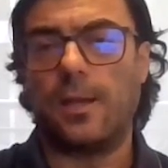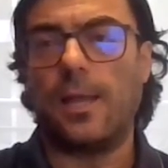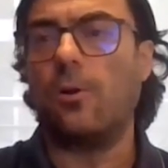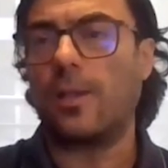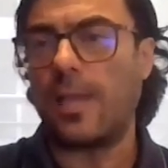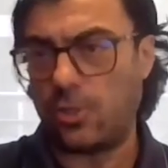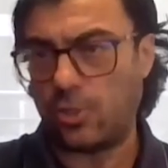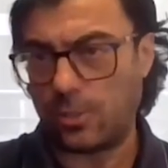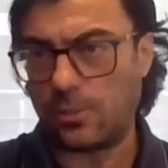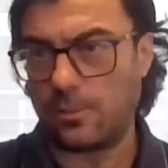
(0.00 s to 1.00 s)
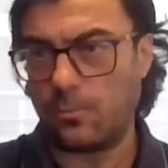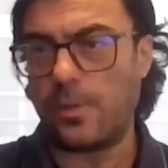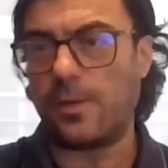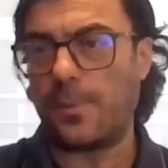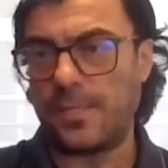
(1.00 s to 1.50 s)
allocation,
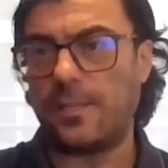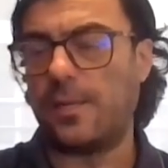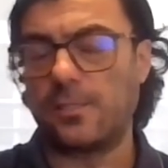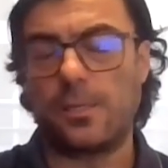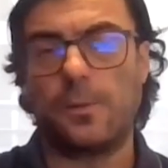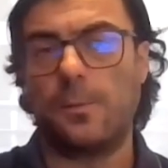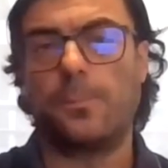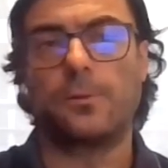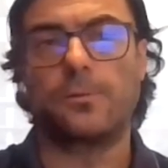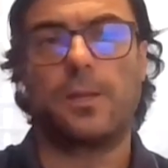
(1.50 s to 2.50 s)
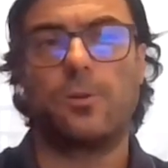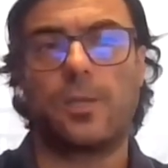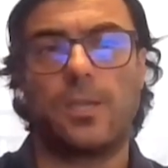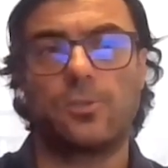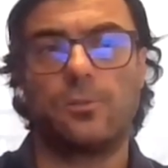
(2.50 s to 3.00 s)
will represent an extremely important
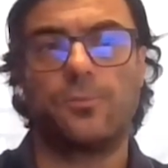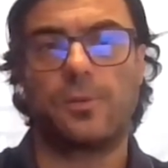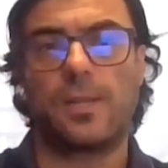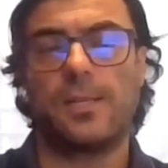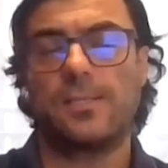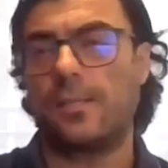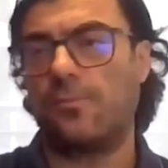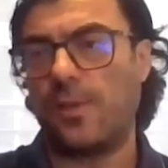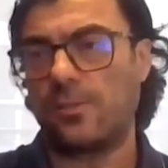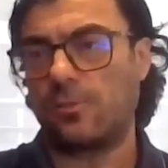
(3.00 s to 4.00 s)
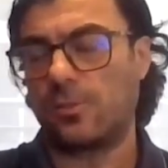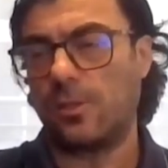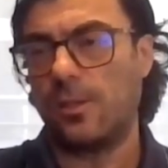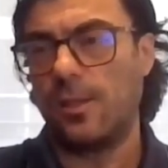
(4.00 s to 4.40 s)
allocation for real estate investors